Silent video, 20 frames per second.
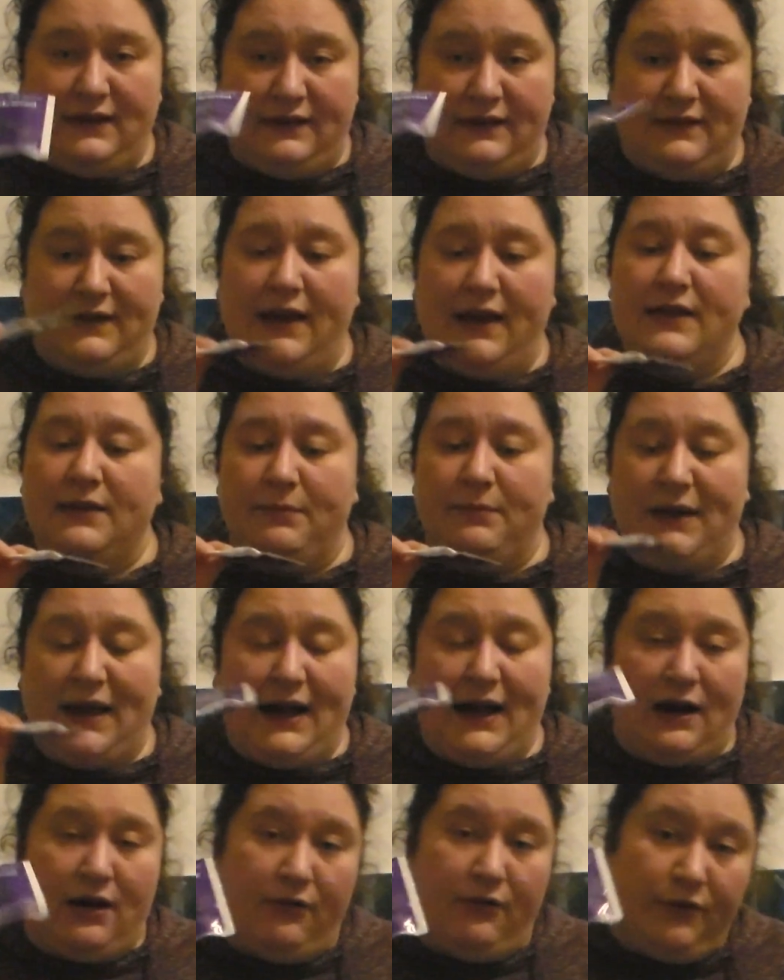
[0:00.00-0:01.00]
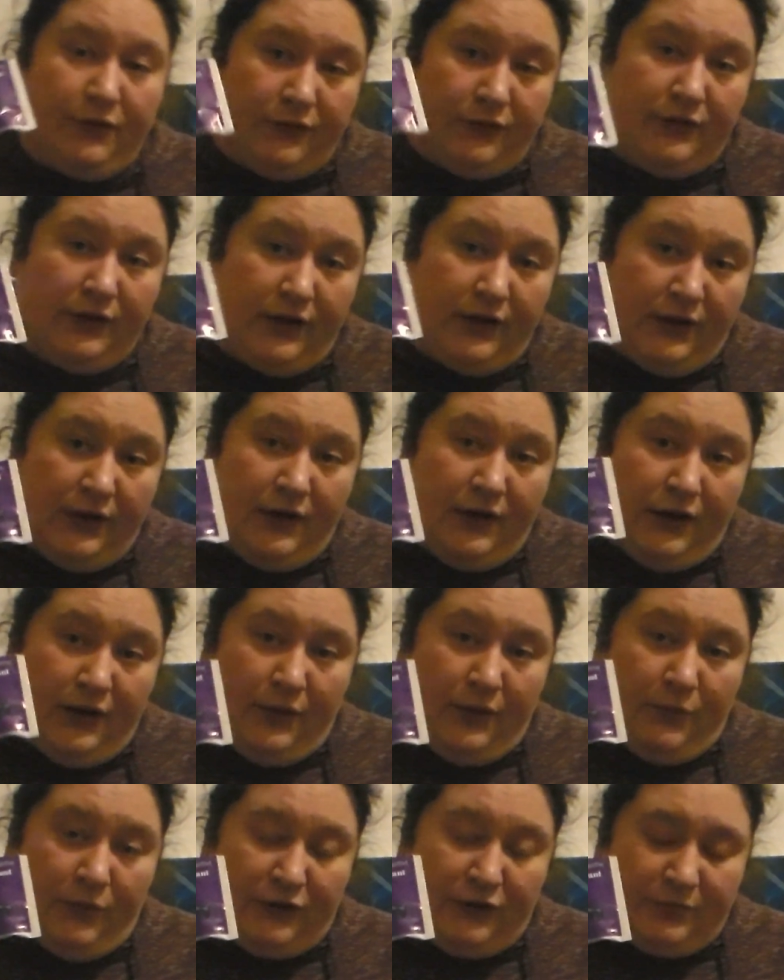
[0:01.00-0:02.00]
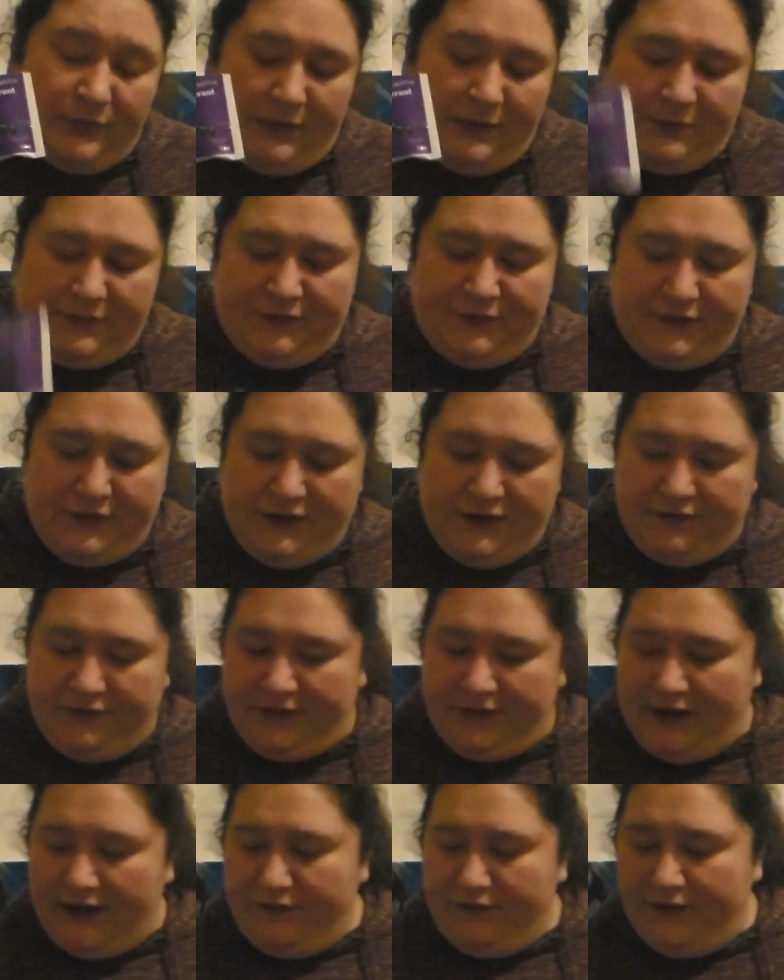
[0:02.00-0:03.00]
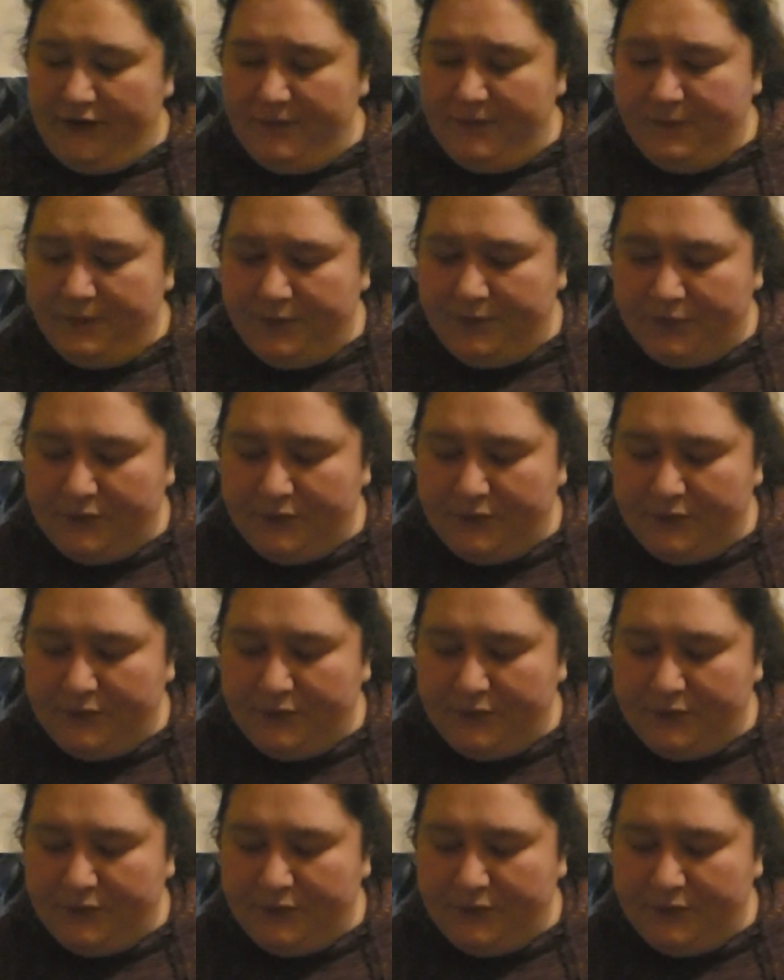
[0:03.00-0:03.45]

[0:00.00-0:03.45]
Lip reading: I'd say the blackcurrant was my preferred flavour.